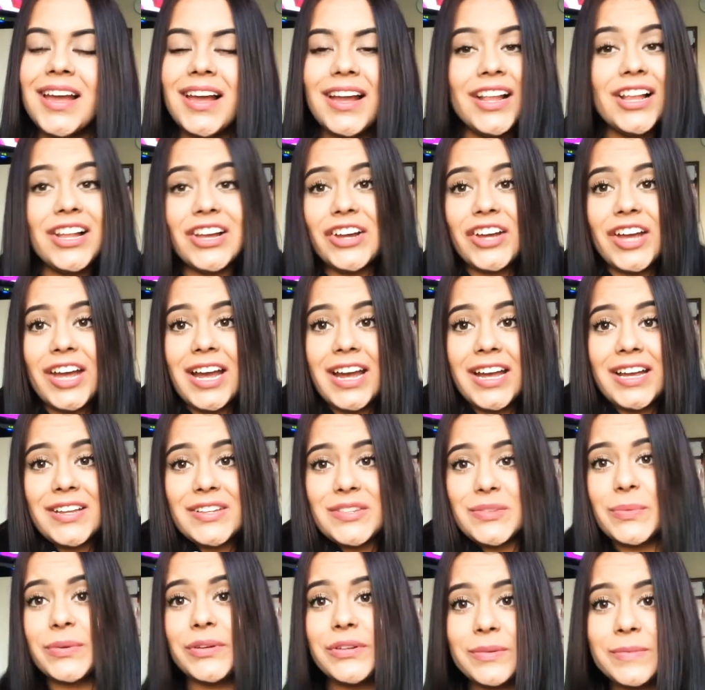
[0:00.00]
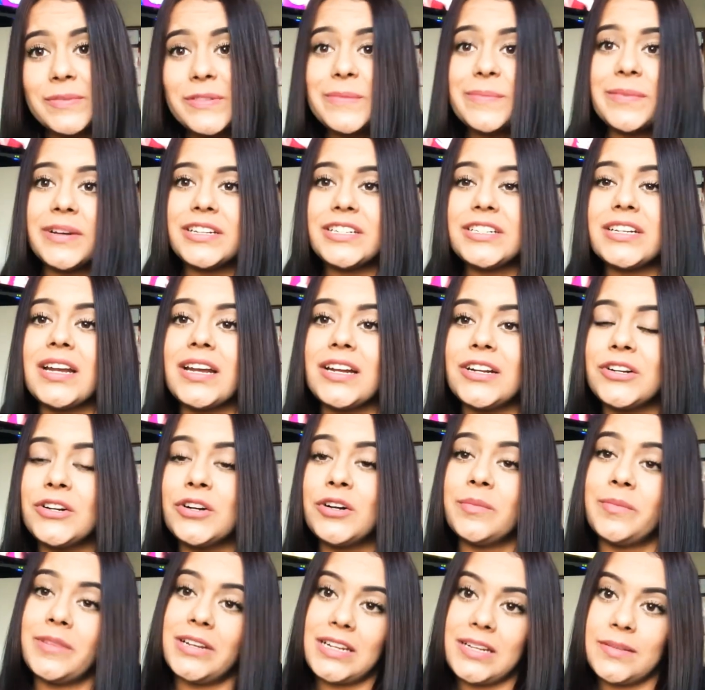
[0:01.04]
Hello guys, welcome to my
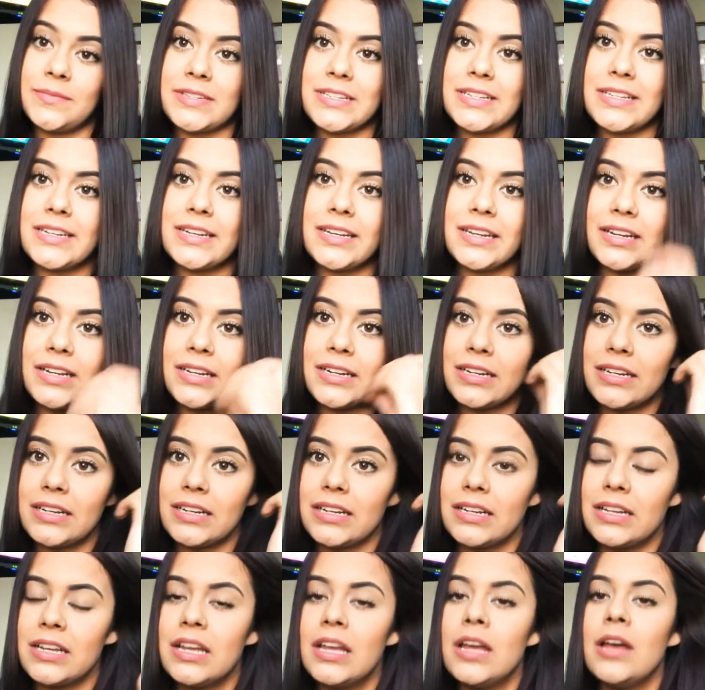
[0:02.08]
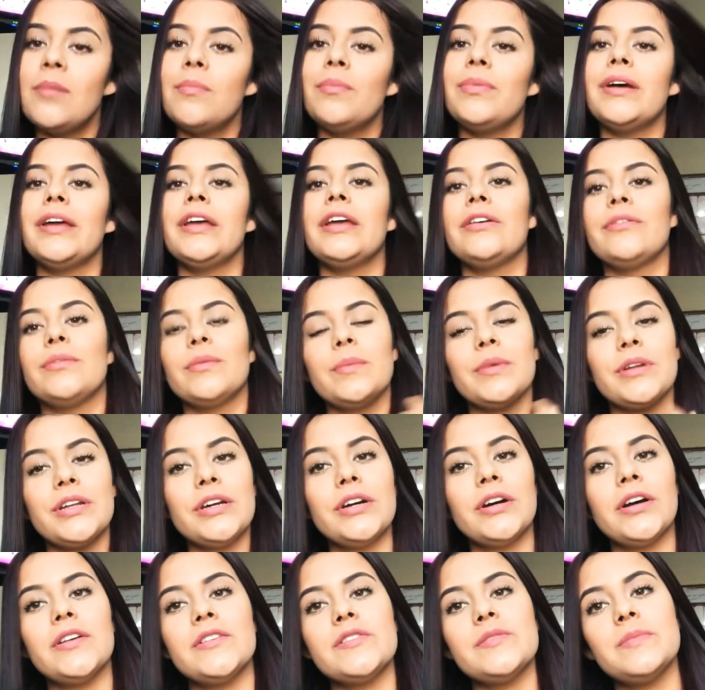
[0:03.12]
channel. My name is Liliana, but everybody
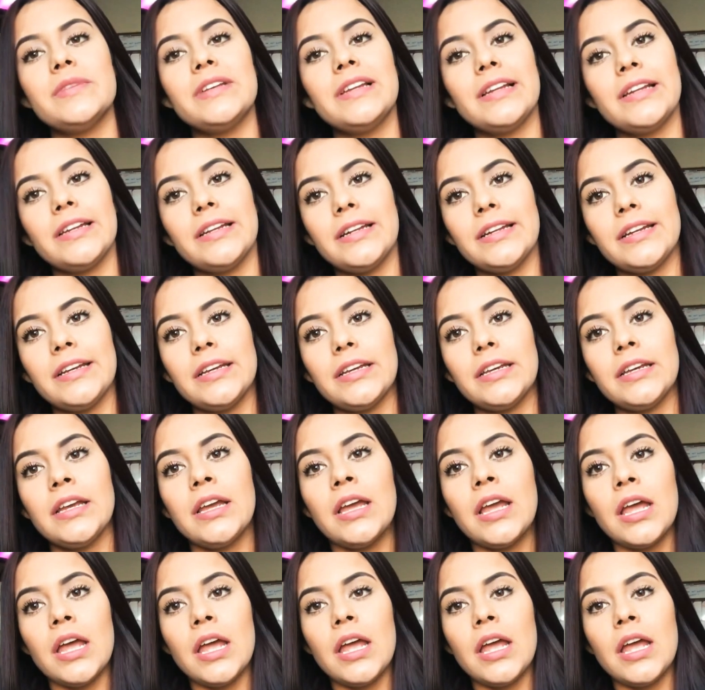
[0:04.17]
calls me Lily.